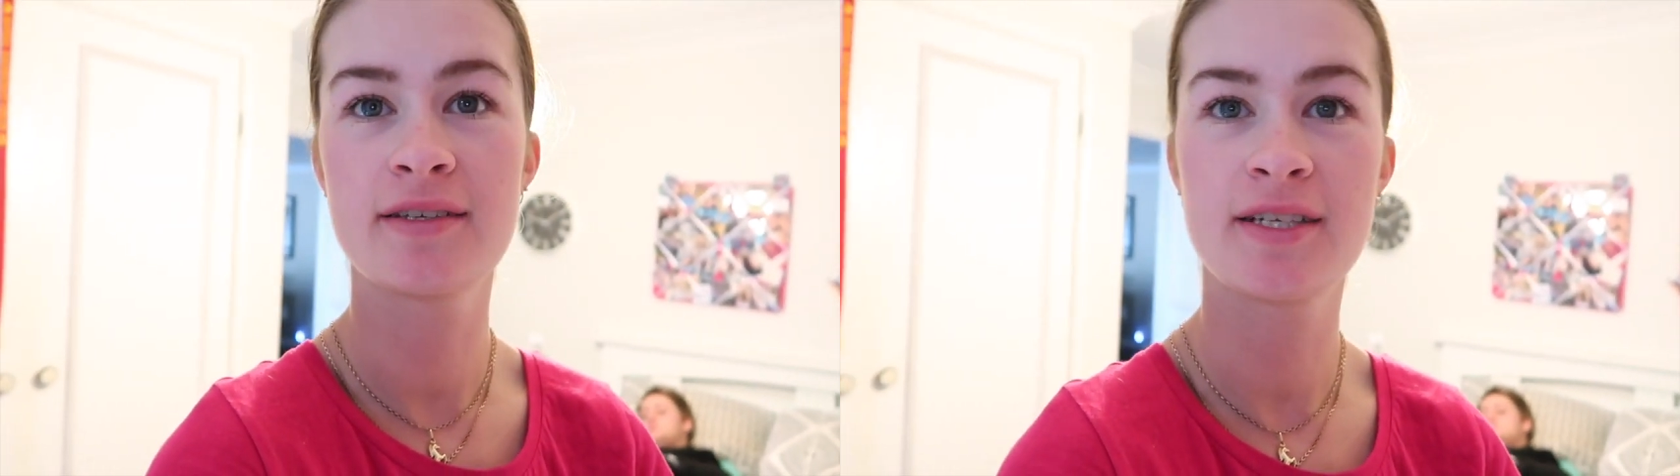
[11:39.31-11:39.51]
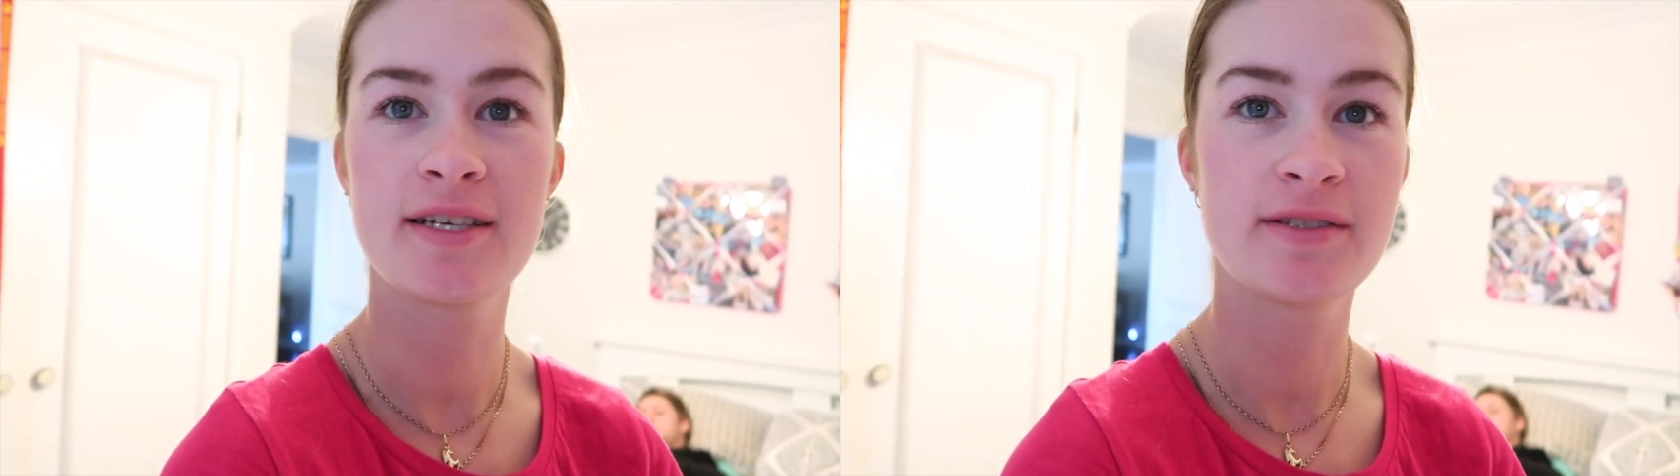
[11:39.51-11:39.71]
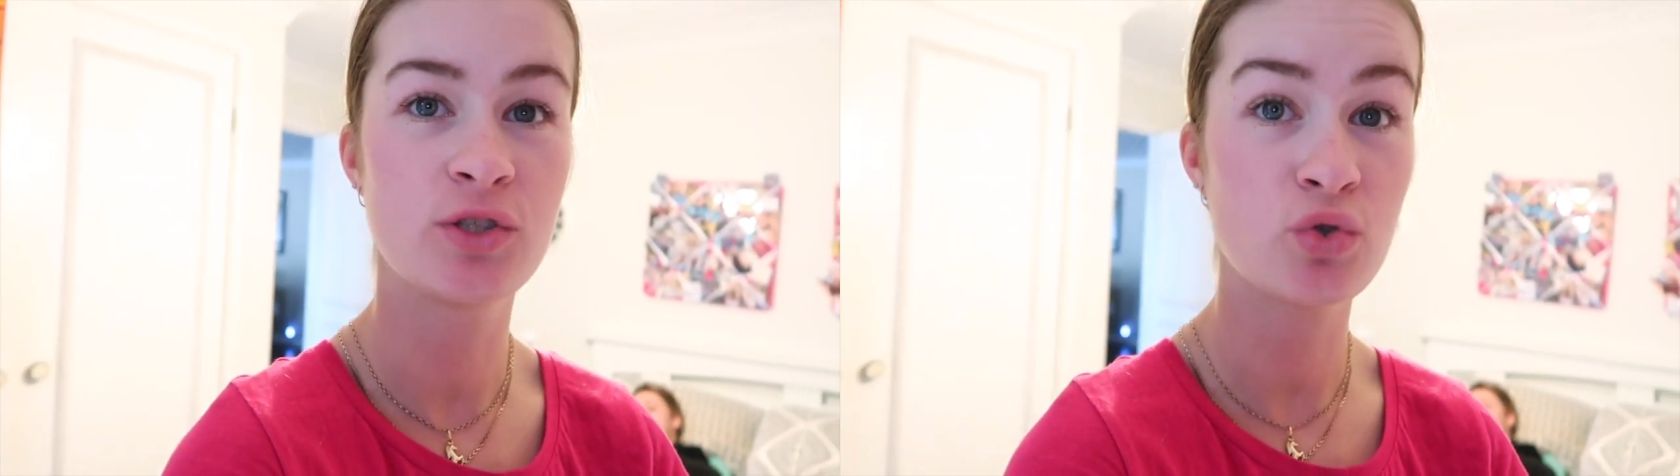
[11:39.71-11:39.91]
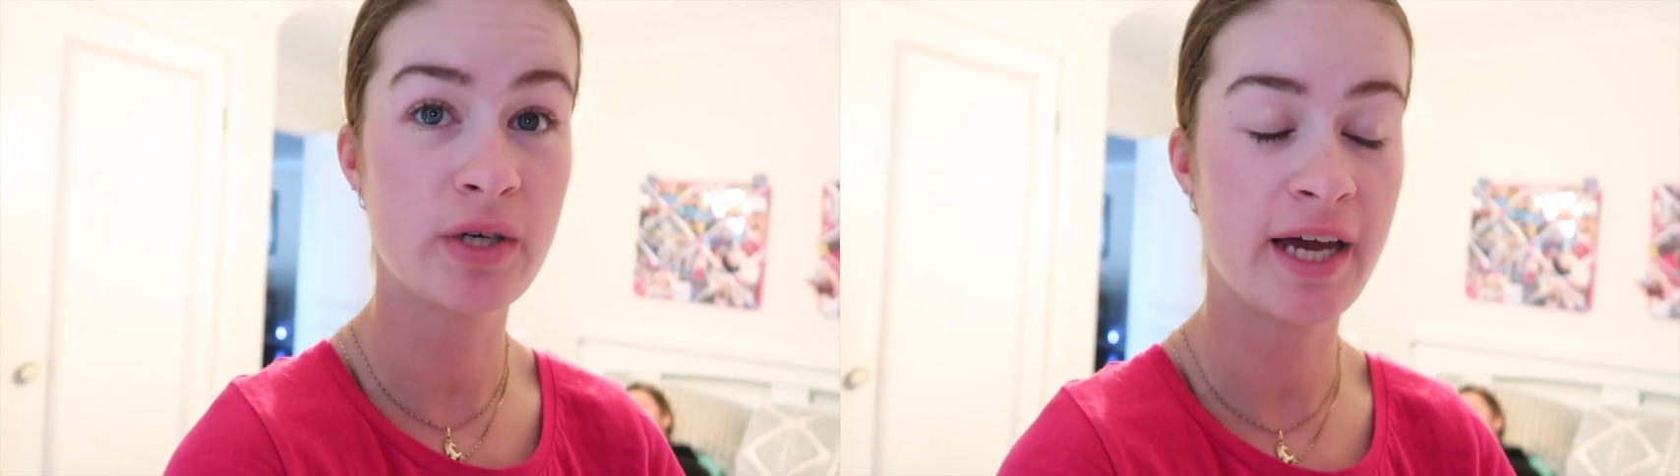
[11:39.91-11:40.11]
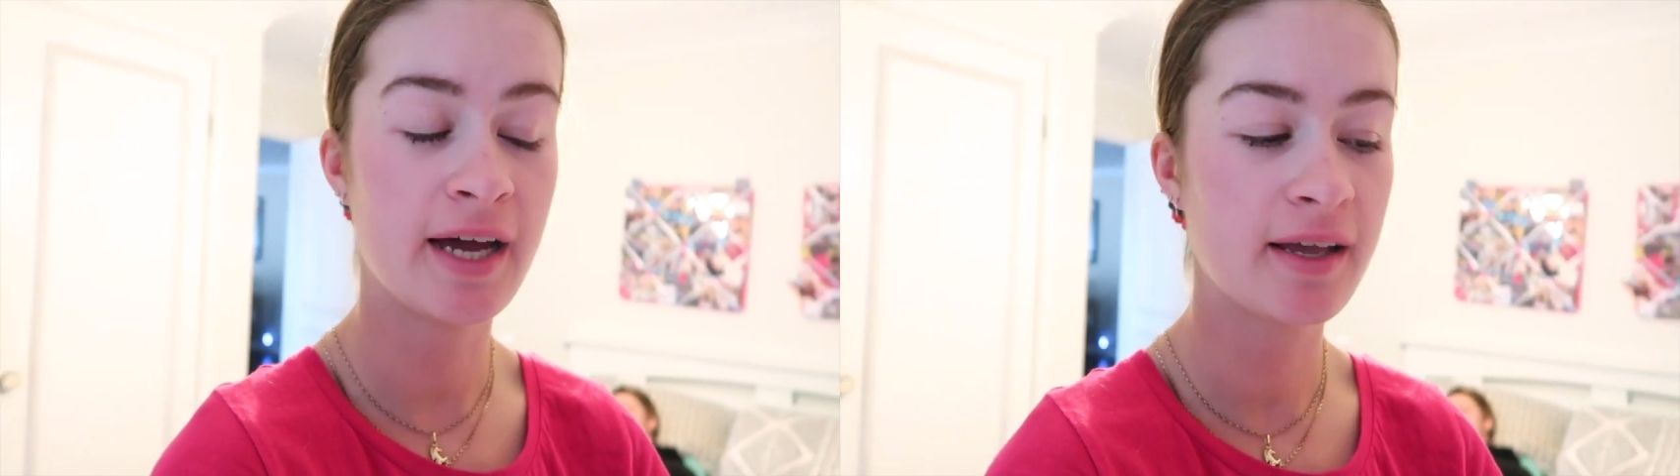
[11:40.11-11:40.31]
She doesn't
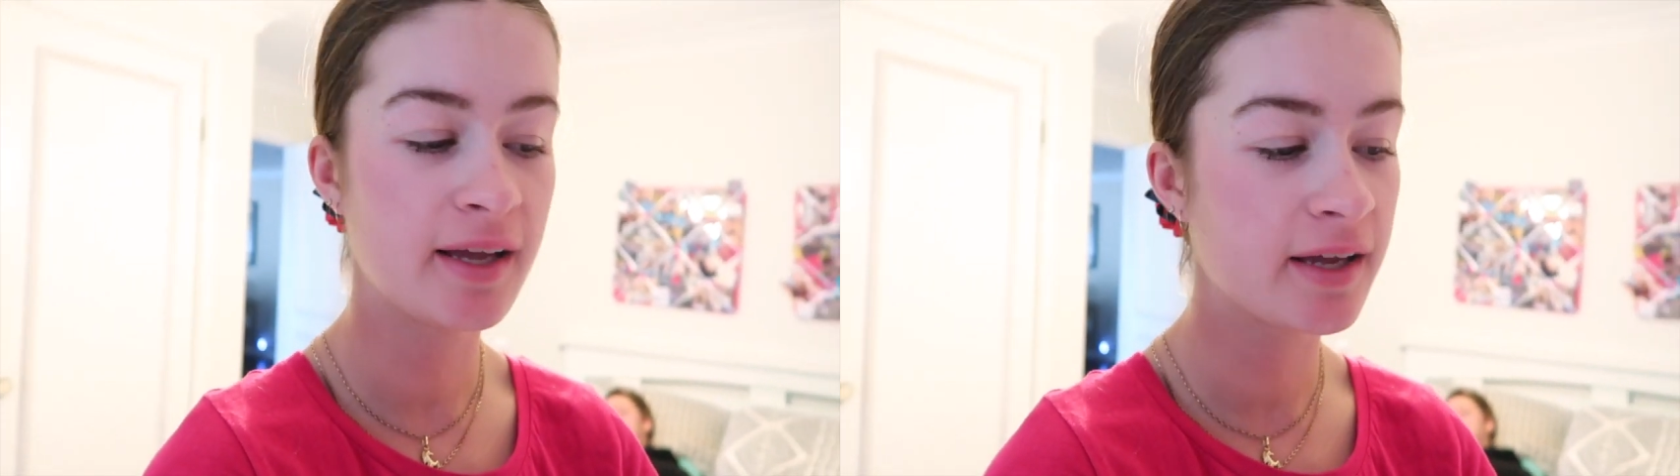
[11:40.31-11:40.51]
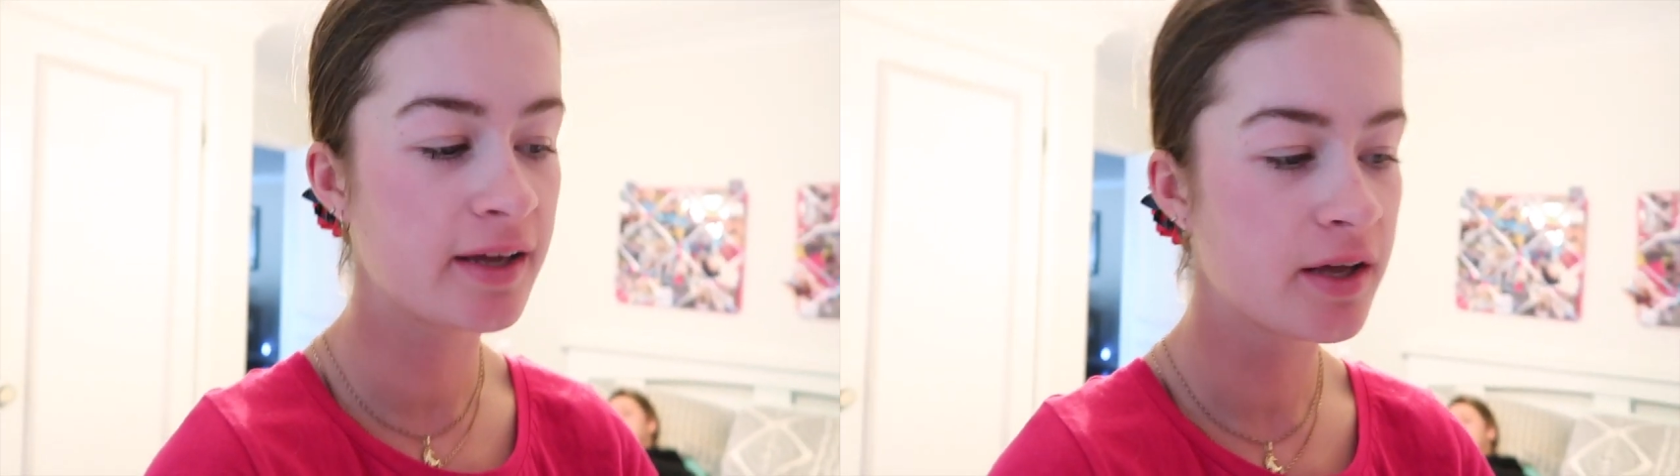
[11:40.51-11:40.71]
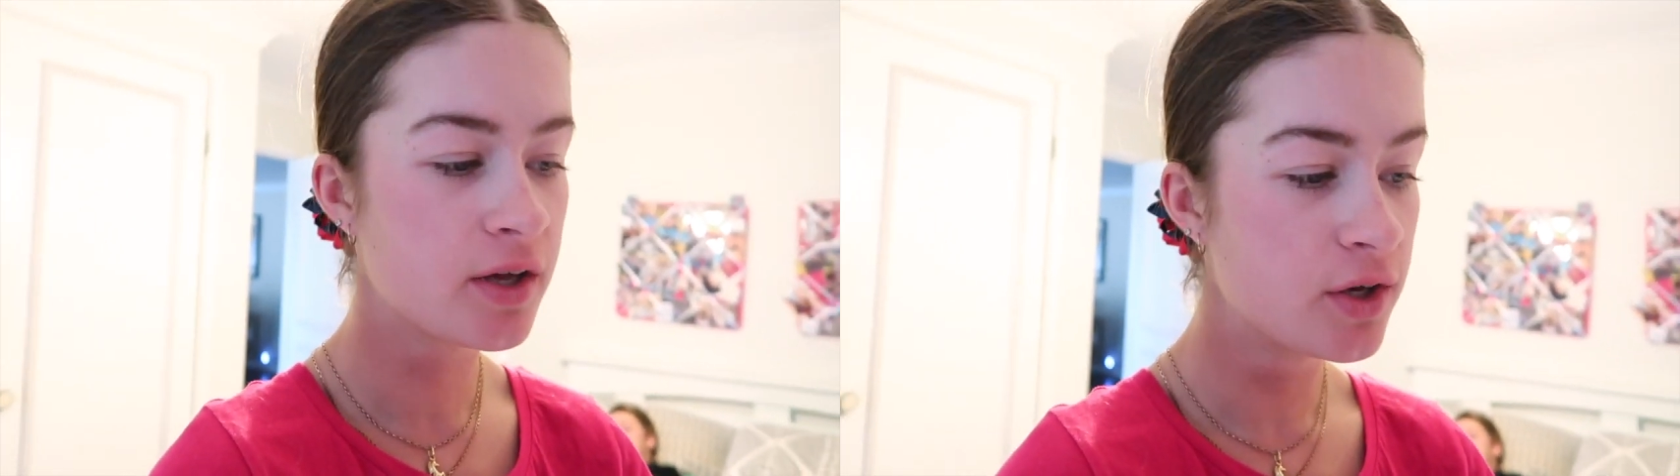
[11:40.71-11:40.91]
enjoy the hacking.